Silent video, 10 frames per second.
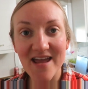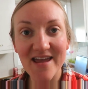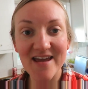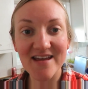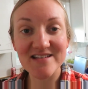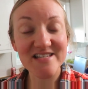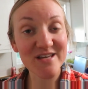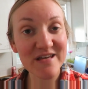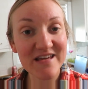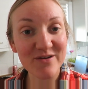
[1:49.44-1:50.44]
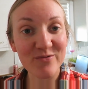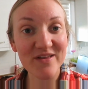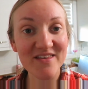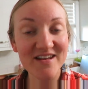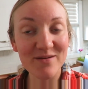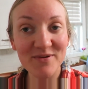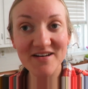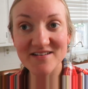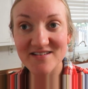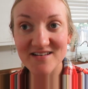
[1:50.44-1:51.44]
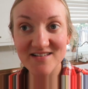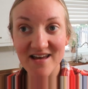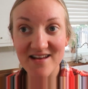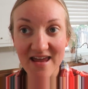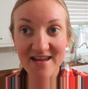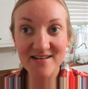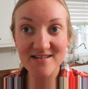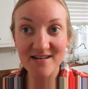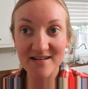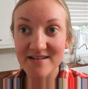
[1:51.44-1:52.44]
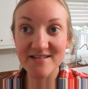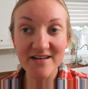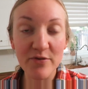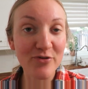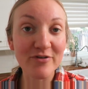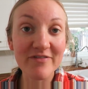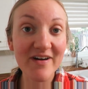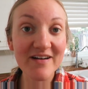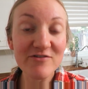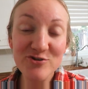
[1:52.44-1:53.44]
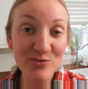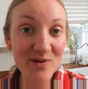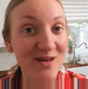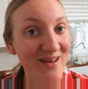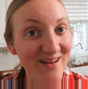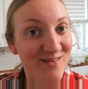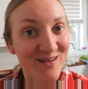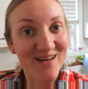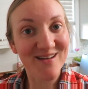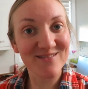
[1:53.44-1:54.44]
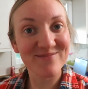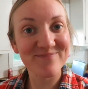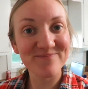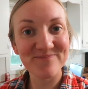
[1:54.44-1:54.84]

and see what the day brings, because at eight, and it is seven thirty-five, she'll be eating again.